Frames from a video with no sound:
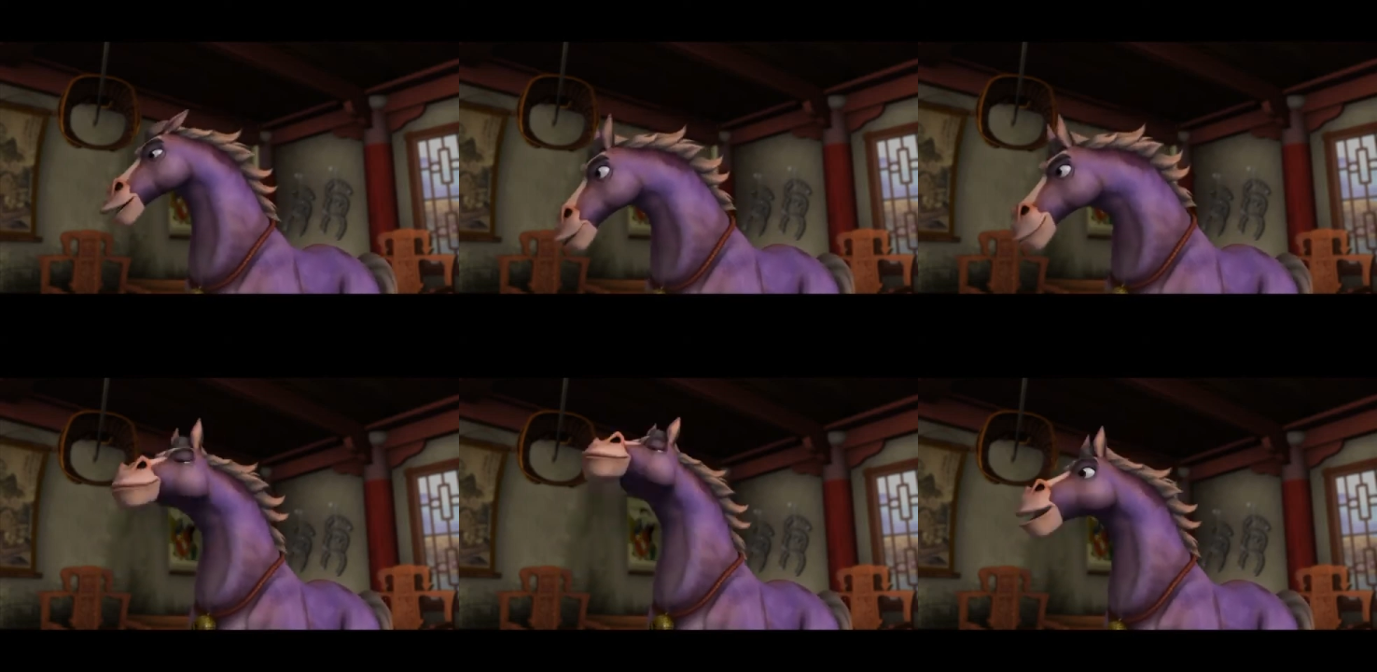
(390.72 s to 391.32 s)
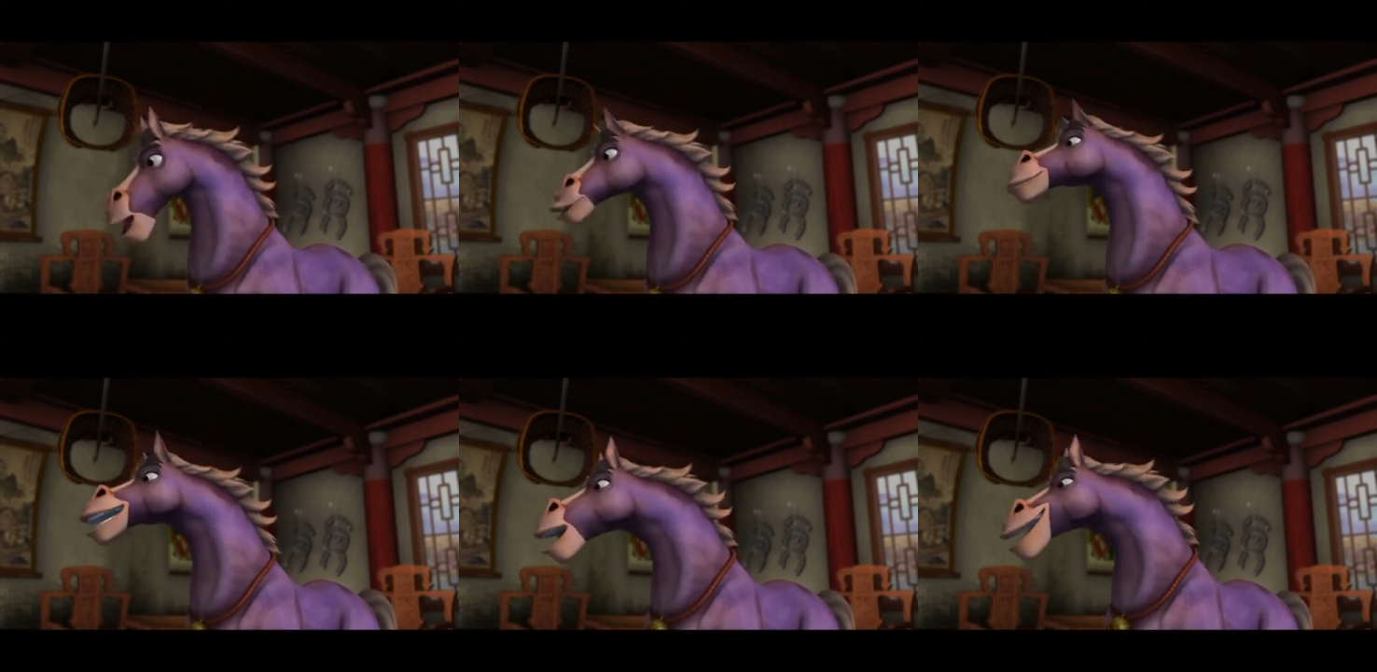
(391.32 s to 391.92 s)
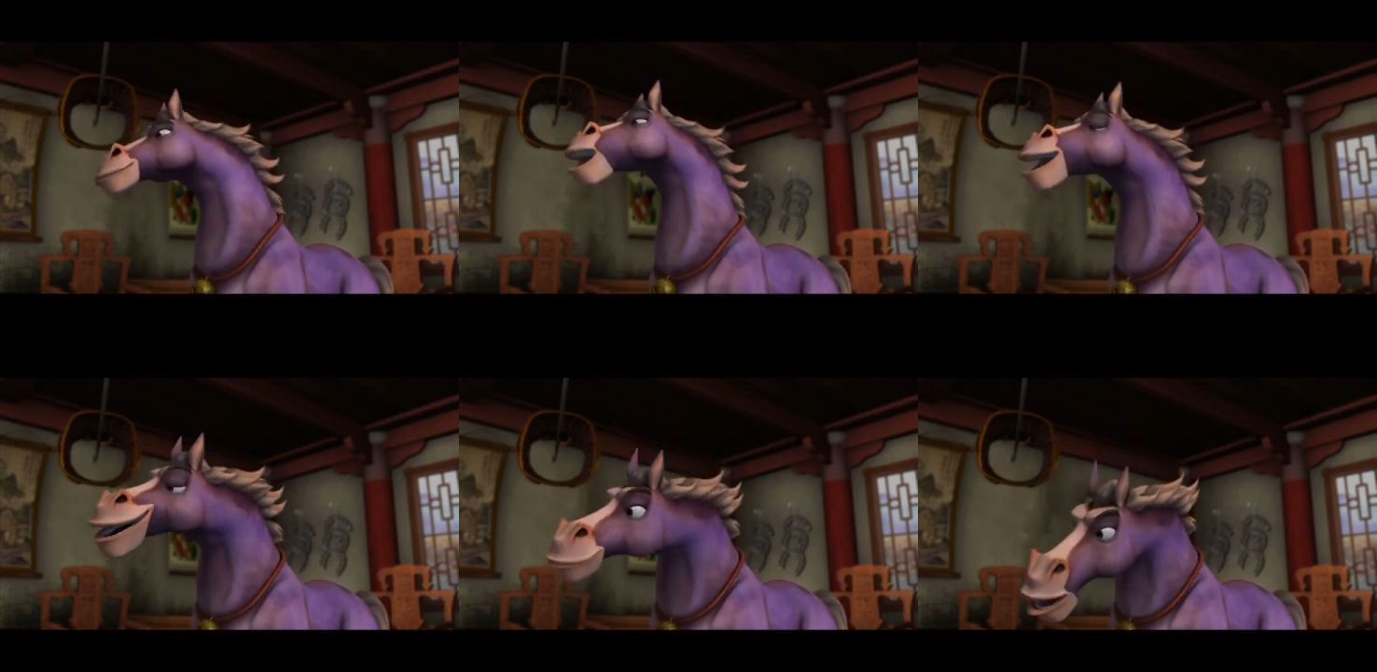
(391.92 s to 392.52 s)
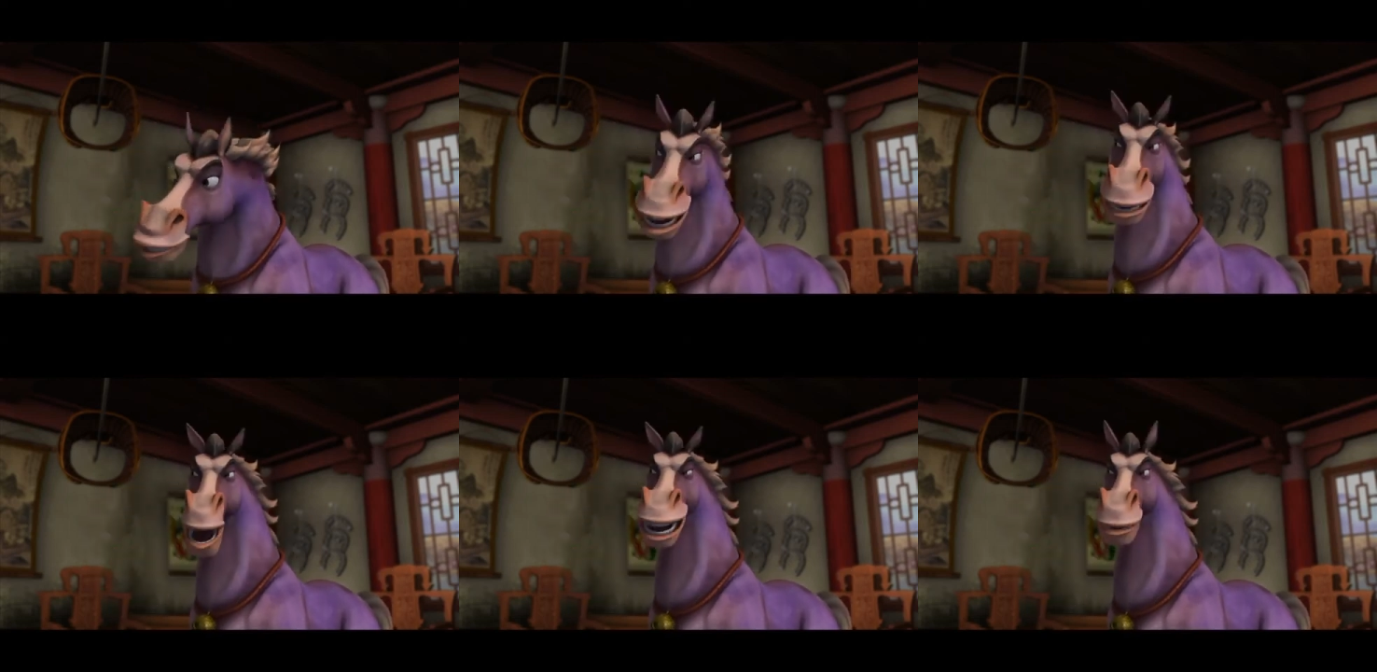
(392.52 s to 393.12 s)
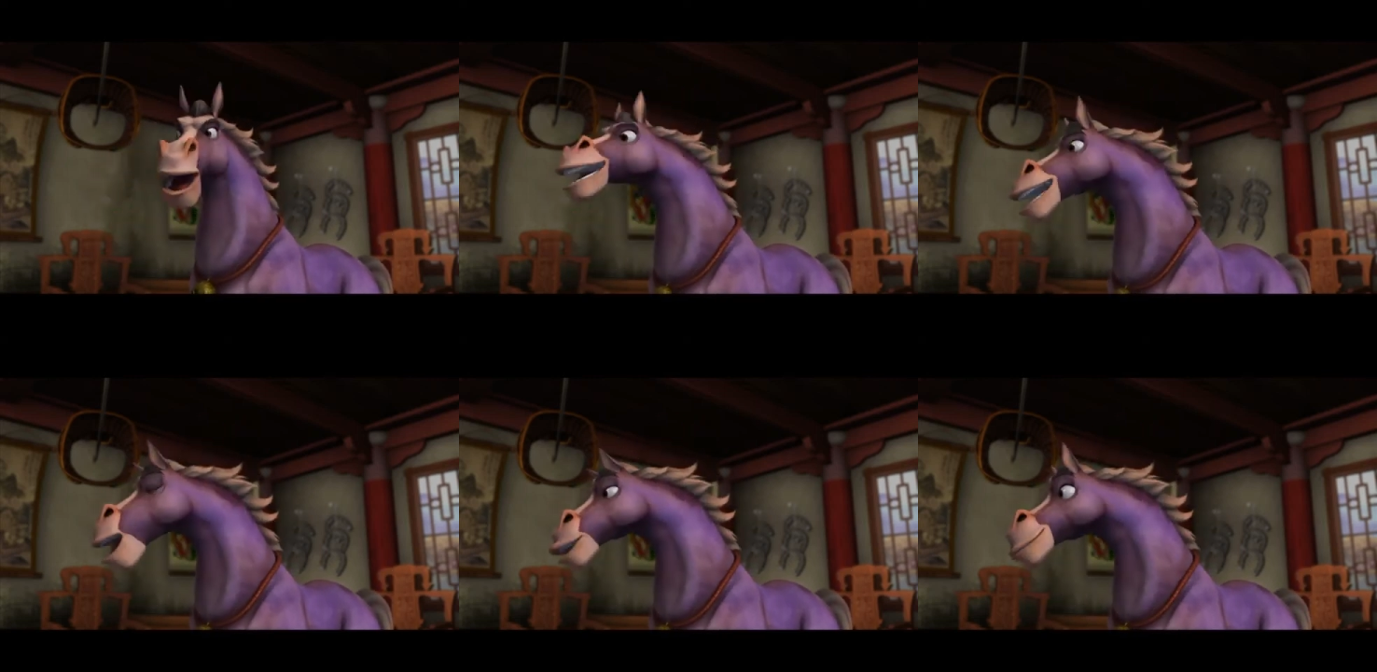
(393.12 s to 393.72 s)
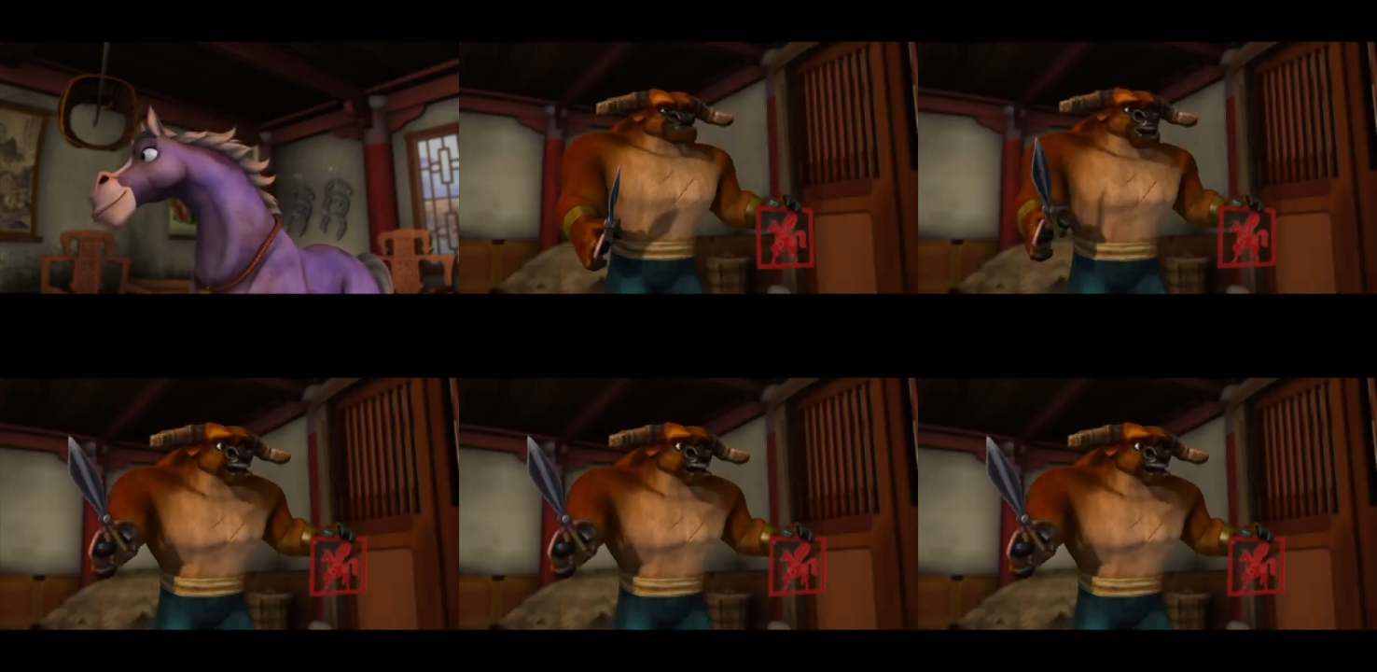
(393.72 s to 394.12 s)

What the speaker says: [unreadable: no face in view]